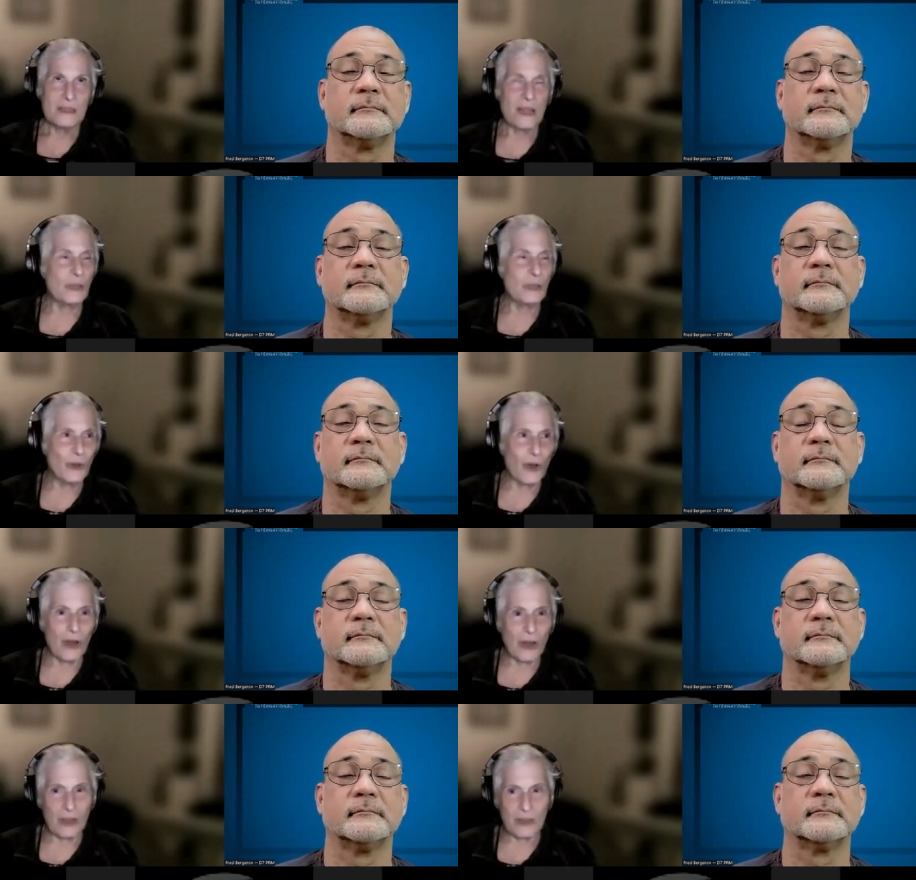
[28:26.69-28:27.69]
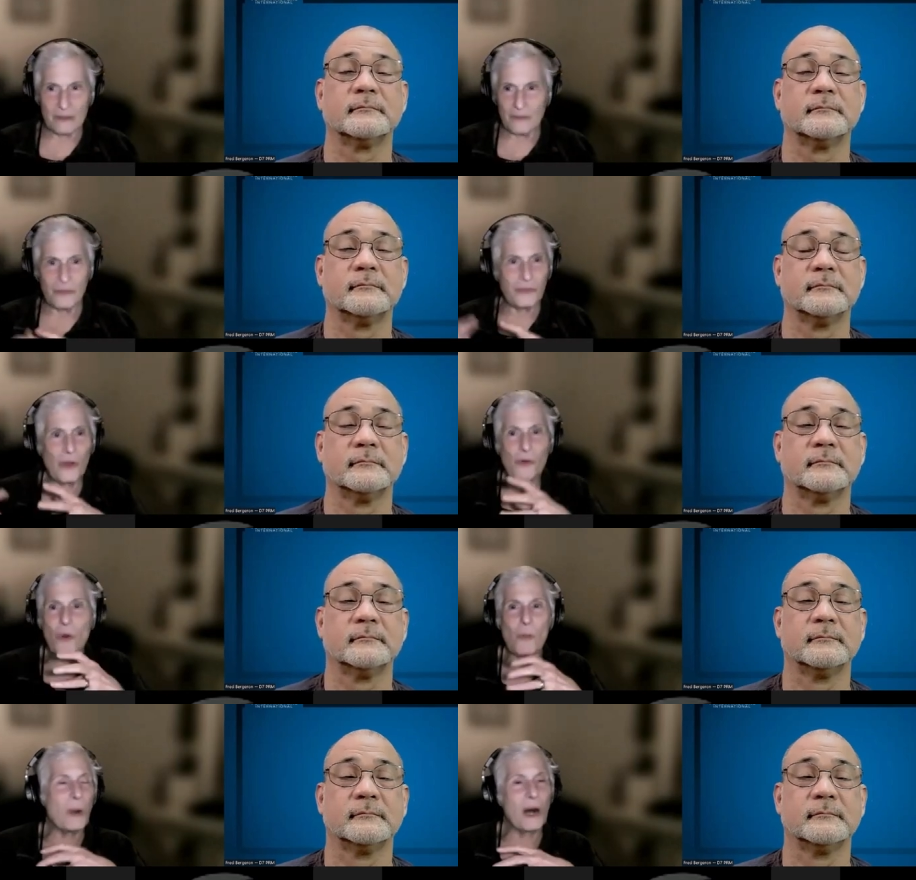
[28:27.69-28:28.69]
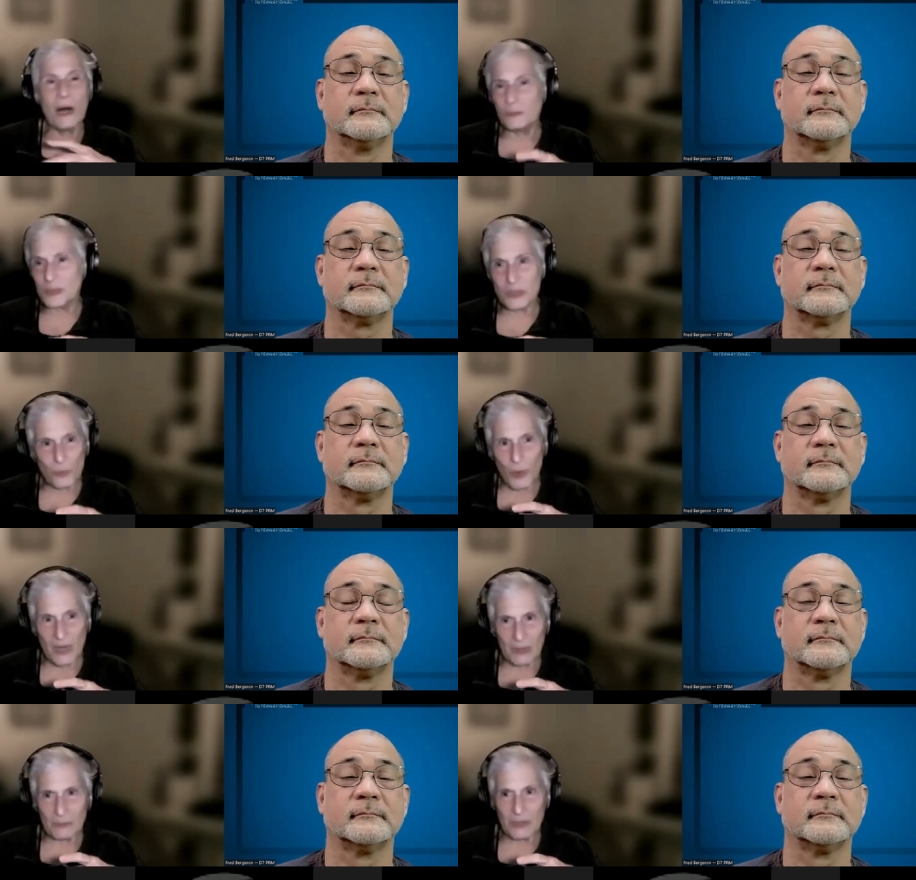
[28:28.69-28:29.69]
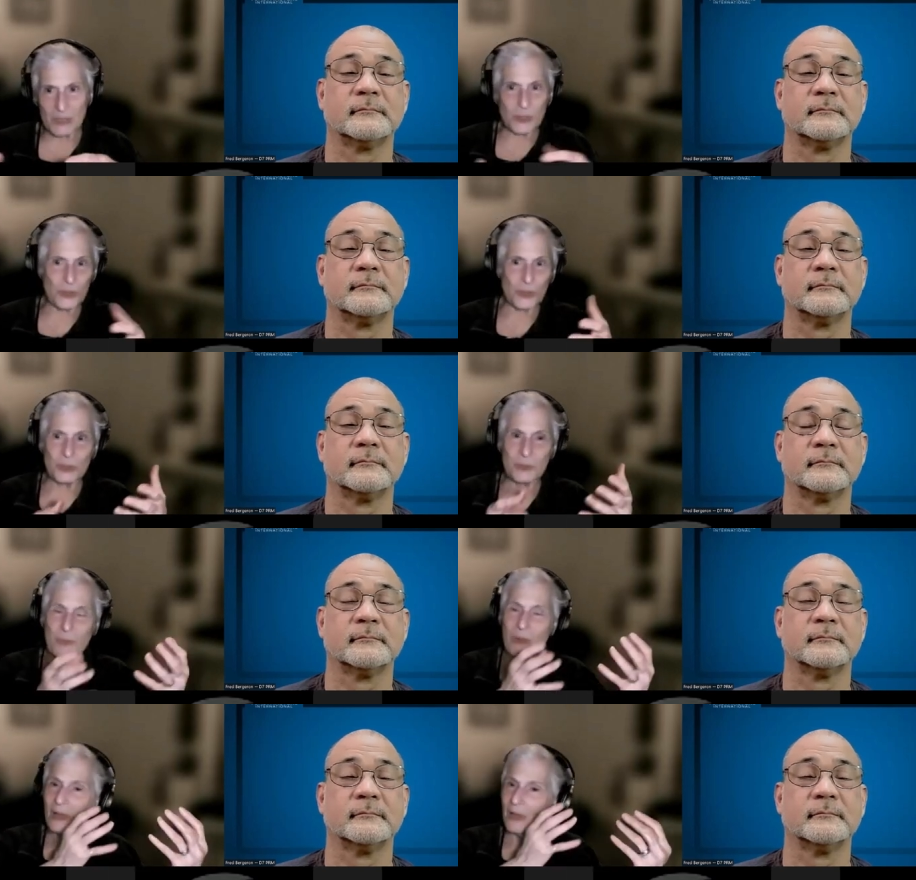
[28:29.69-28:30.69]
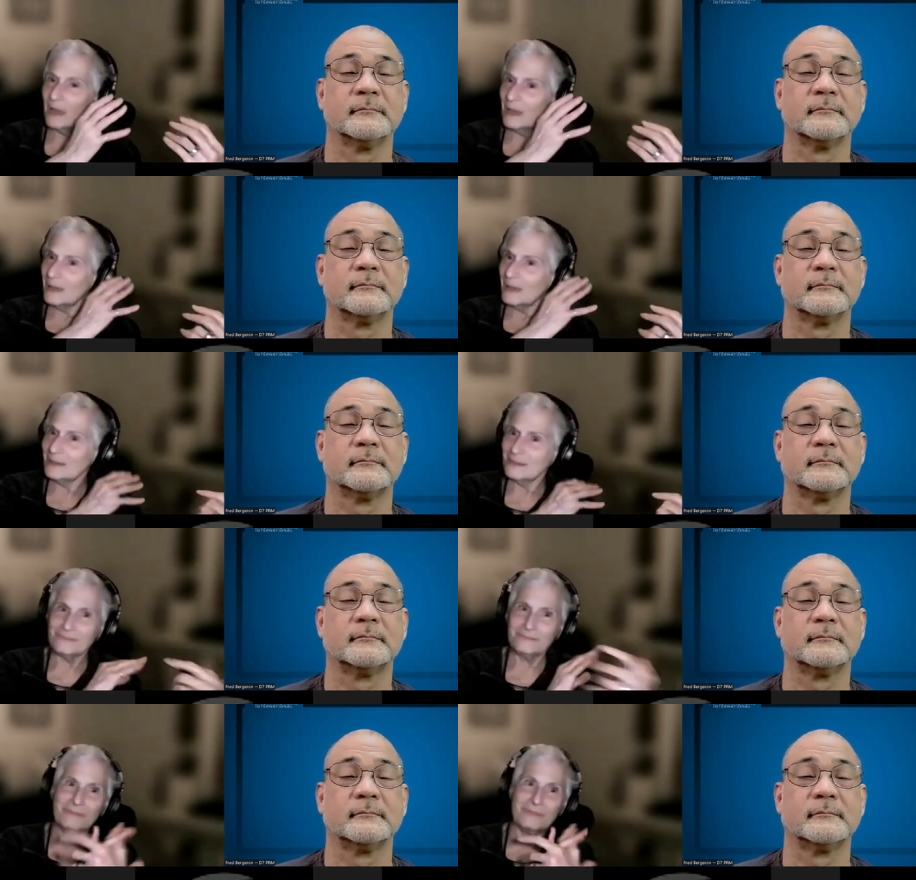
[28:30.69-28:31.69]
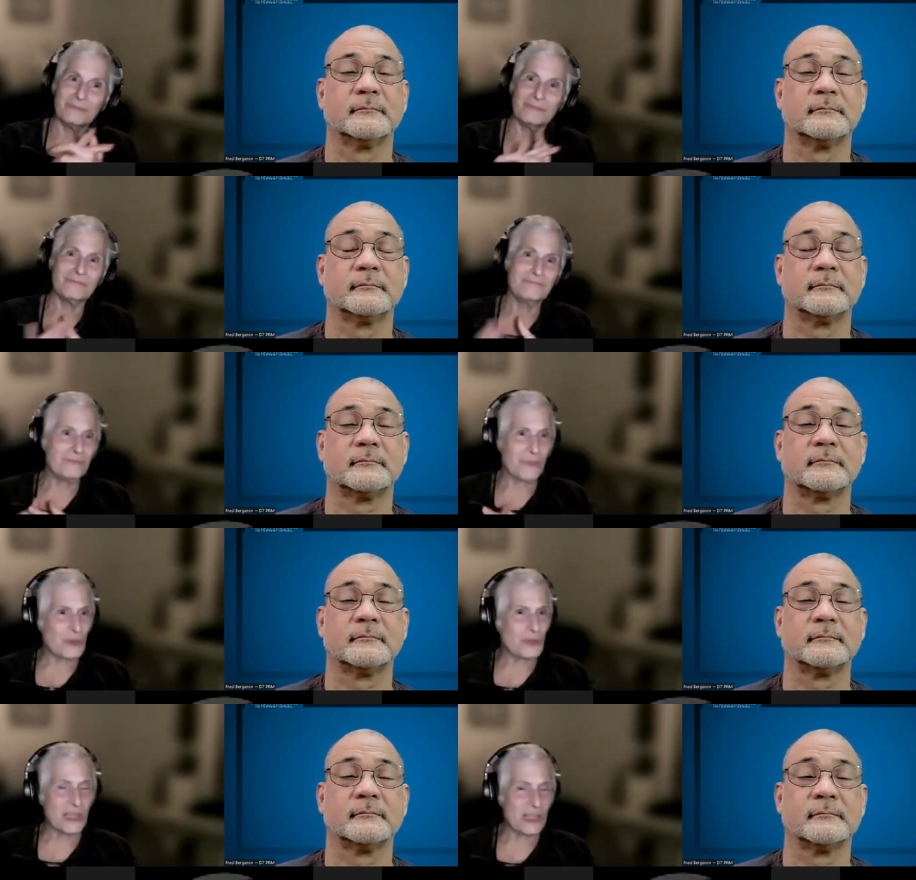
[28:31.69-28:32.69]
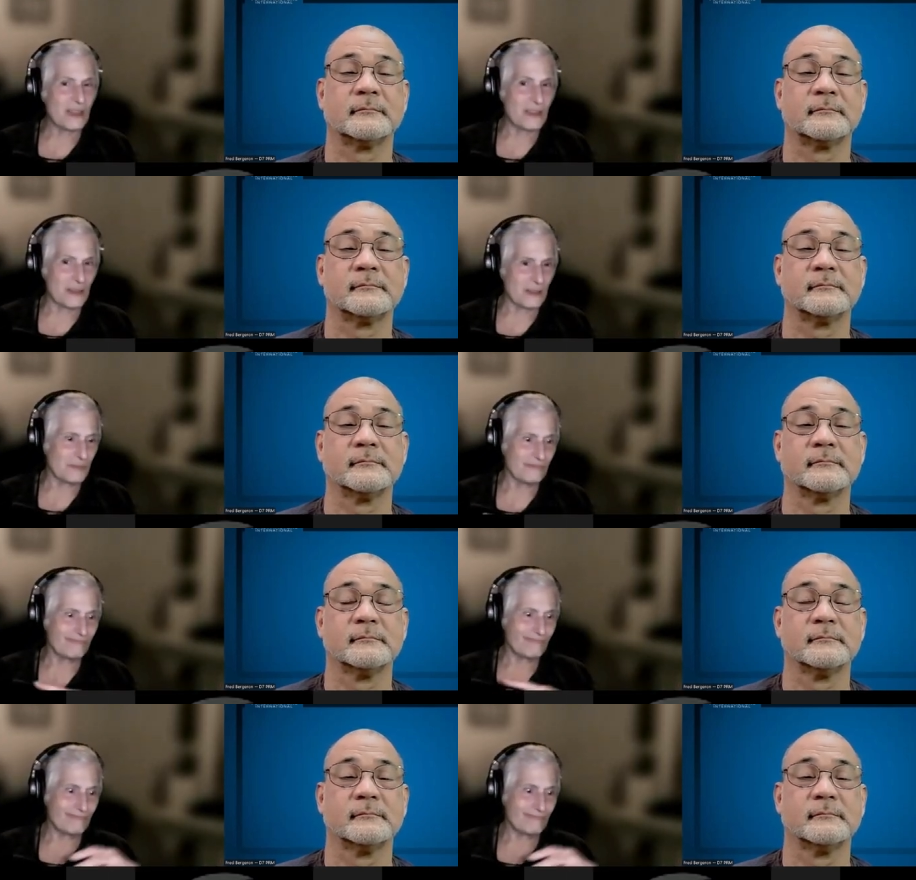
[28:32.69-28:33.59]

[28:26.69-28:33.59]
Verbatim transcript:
Speaker 1: a dog photo bombs the wedding pictures by mm-hmm. using the